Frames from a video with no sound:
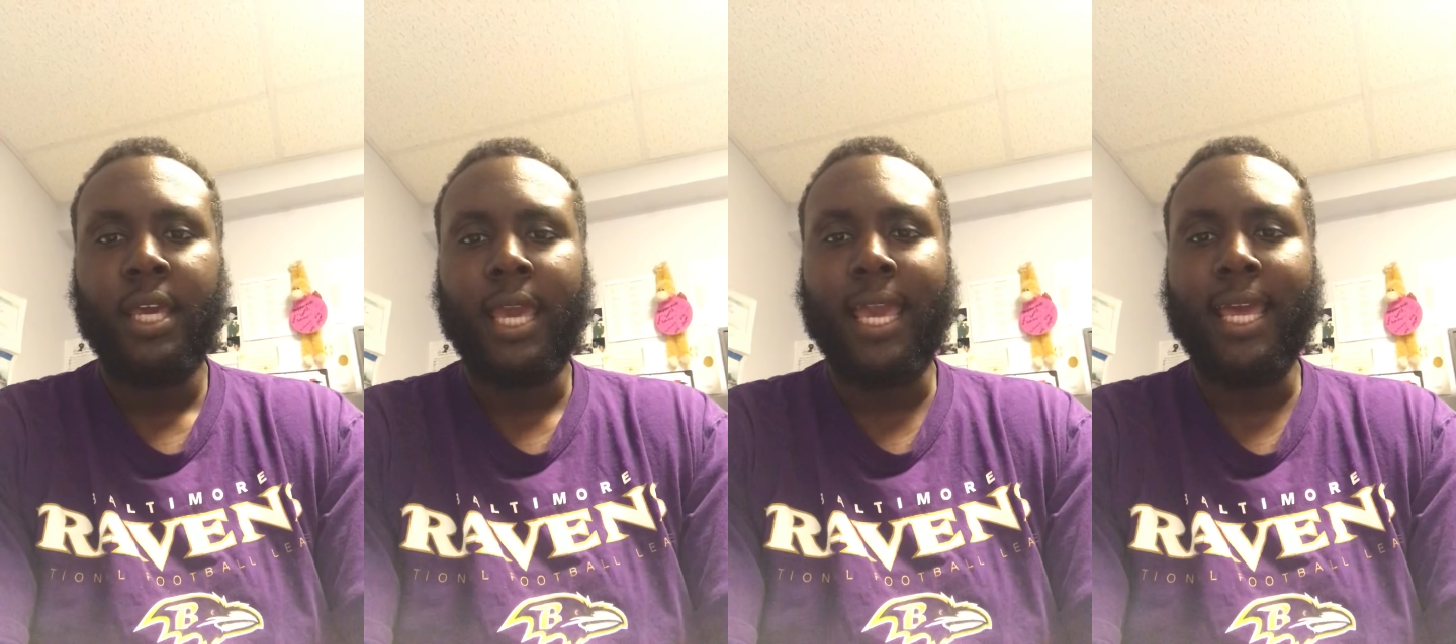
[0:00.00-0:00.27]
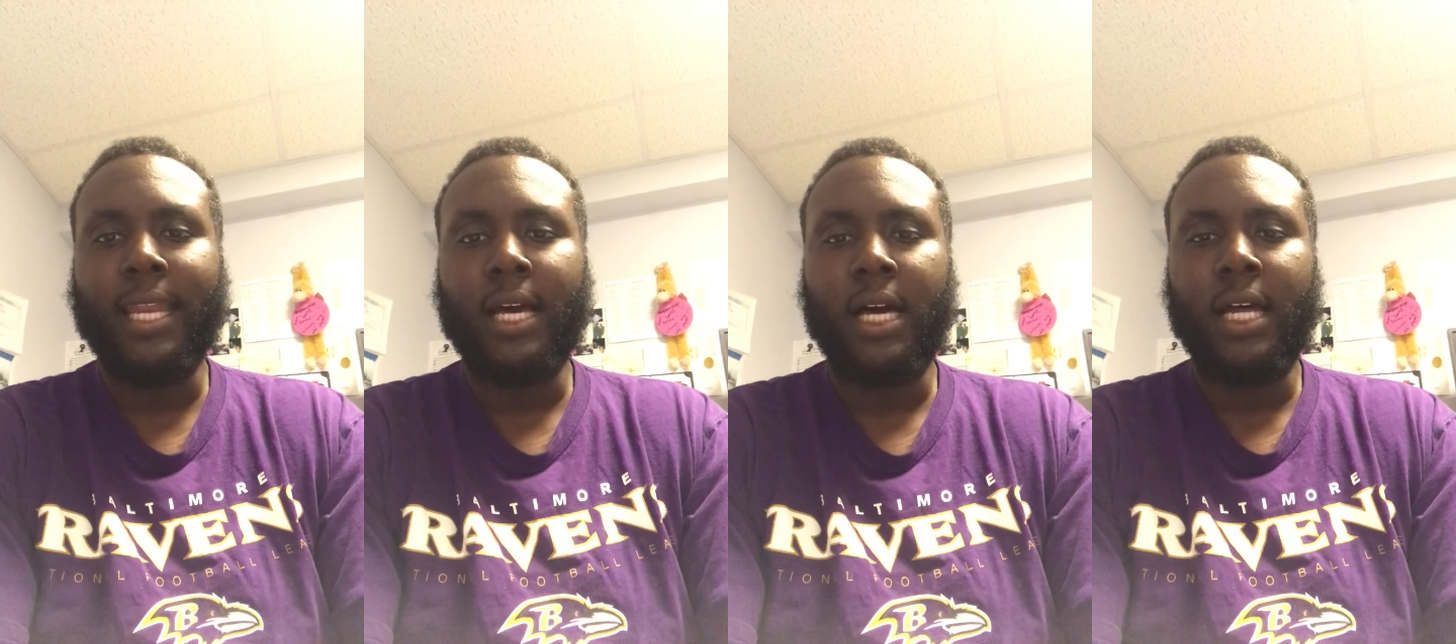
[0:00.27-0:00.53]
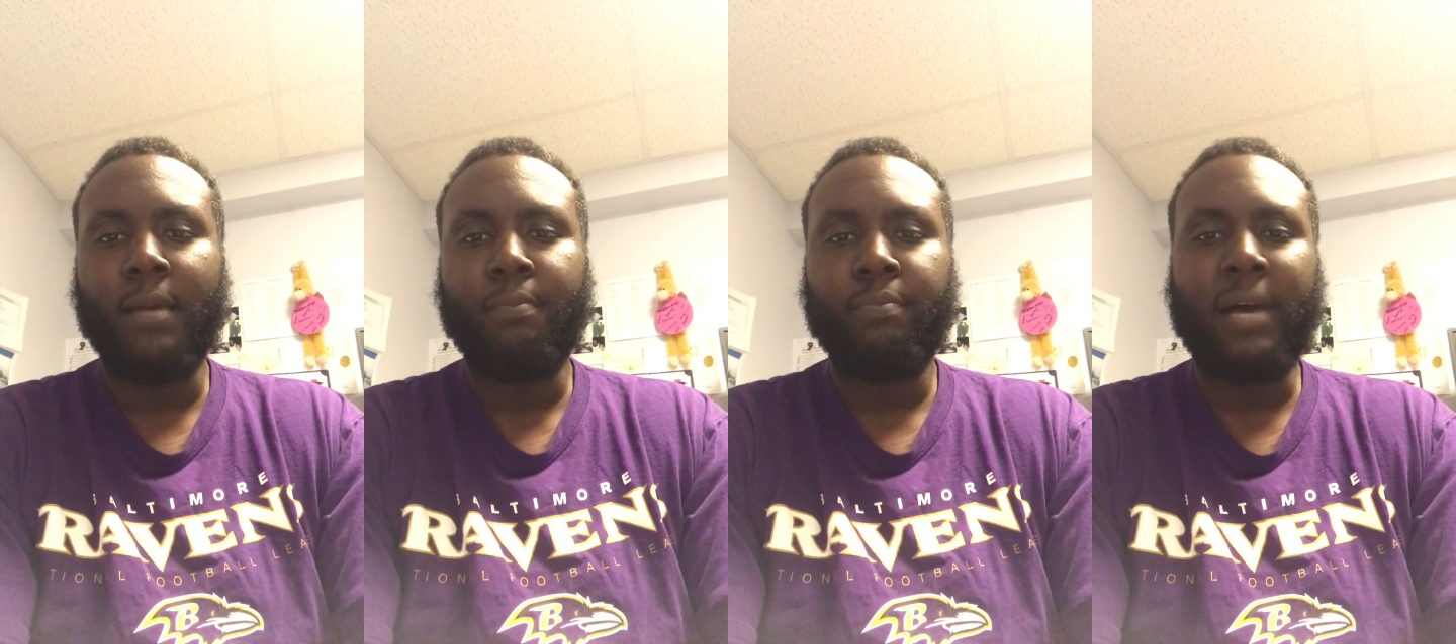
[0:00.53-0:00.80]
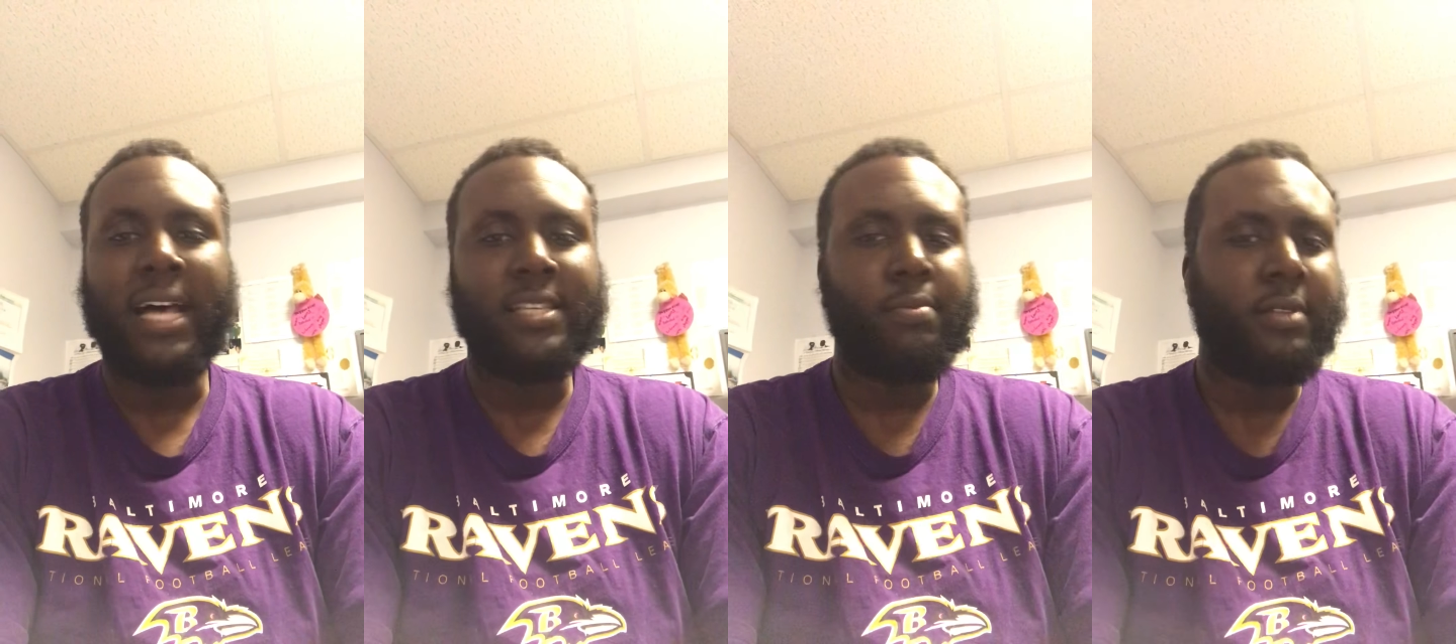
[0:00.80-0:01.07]
and
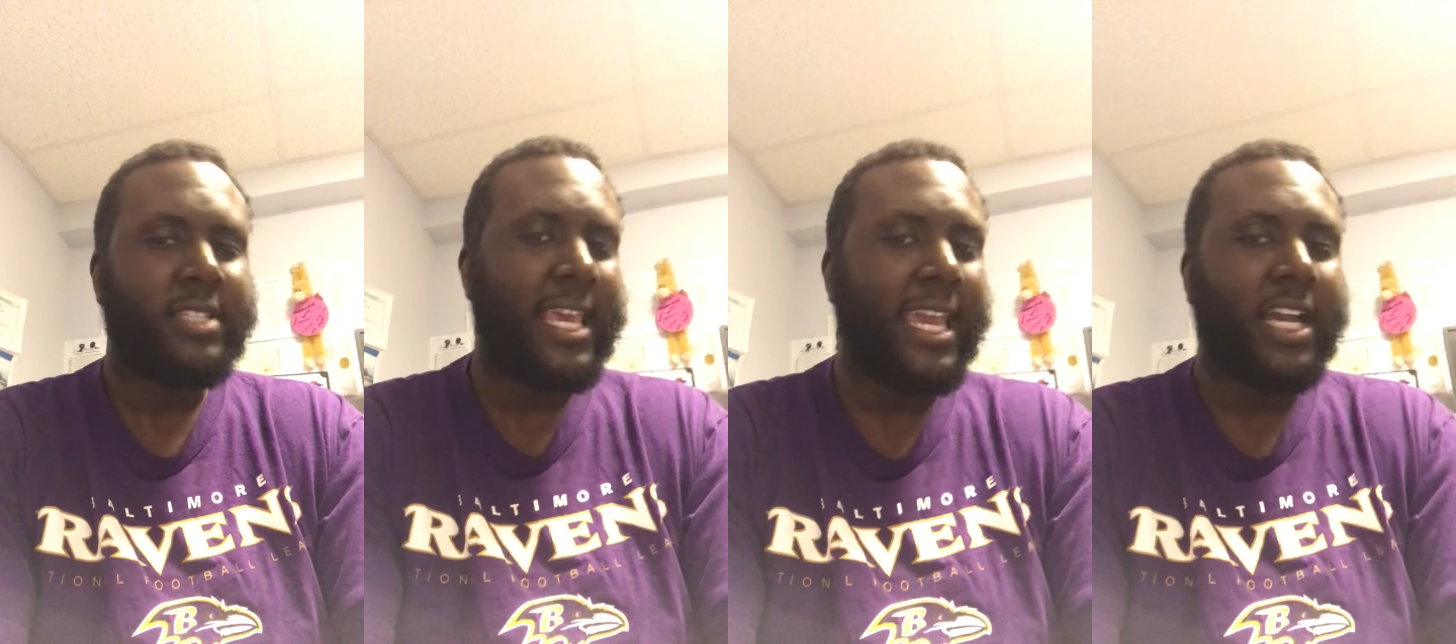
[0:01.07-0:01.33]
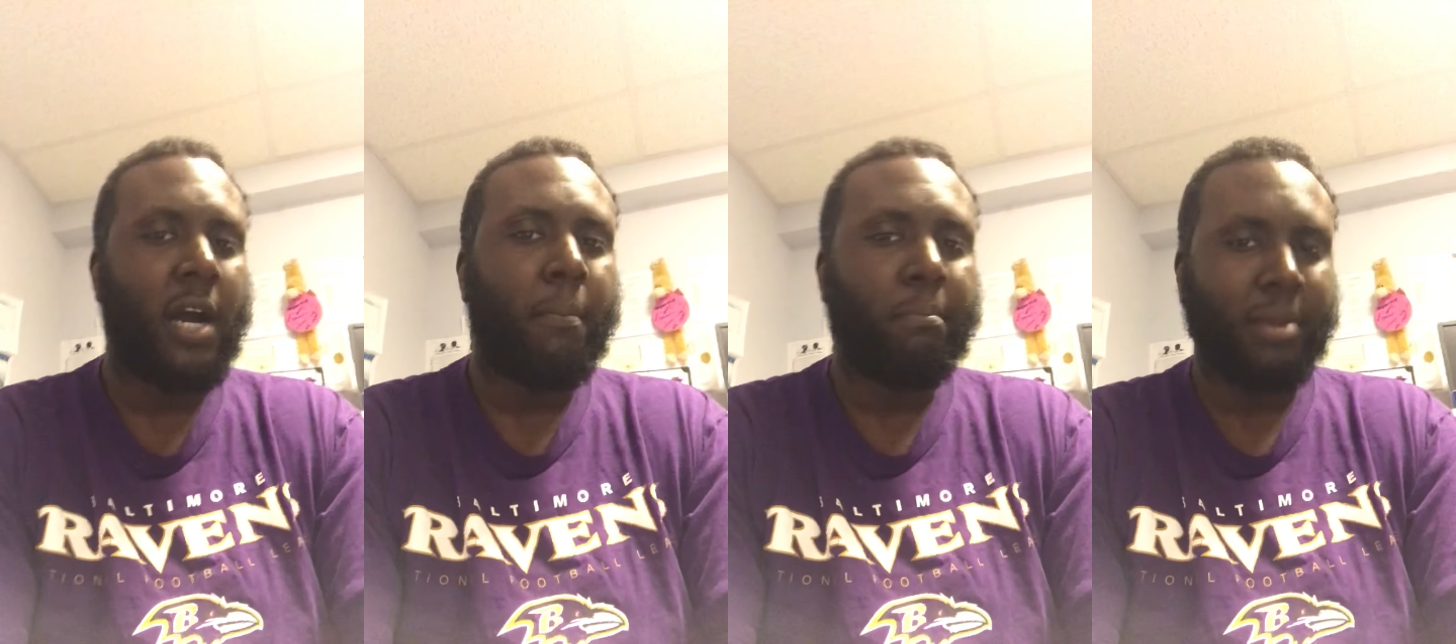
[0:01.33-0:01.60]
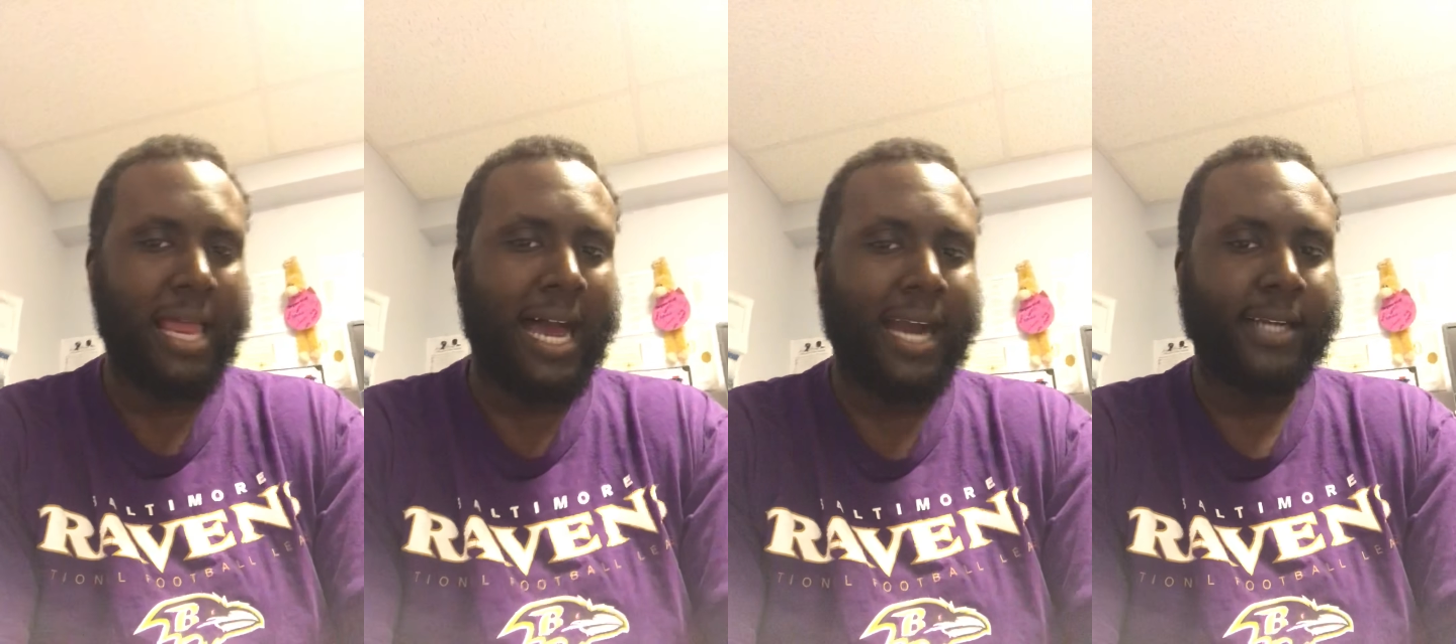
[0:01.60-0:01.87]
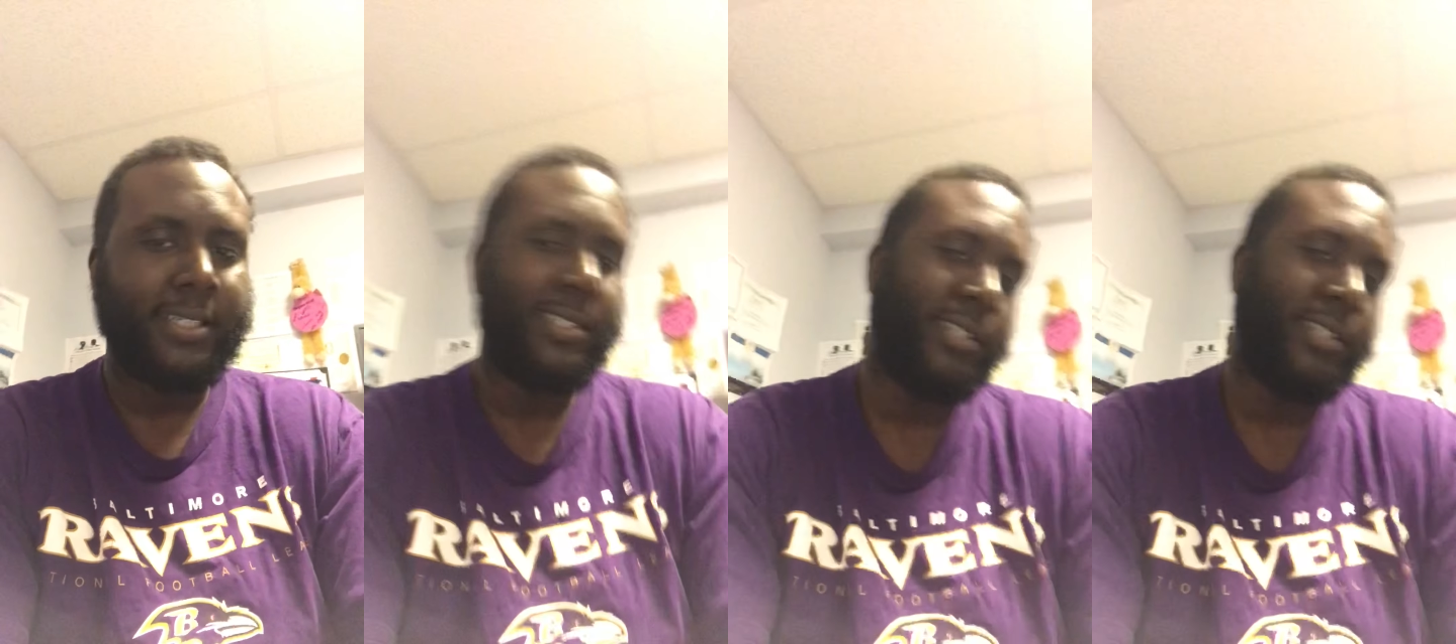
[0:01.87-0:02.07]
possibly take up blocks.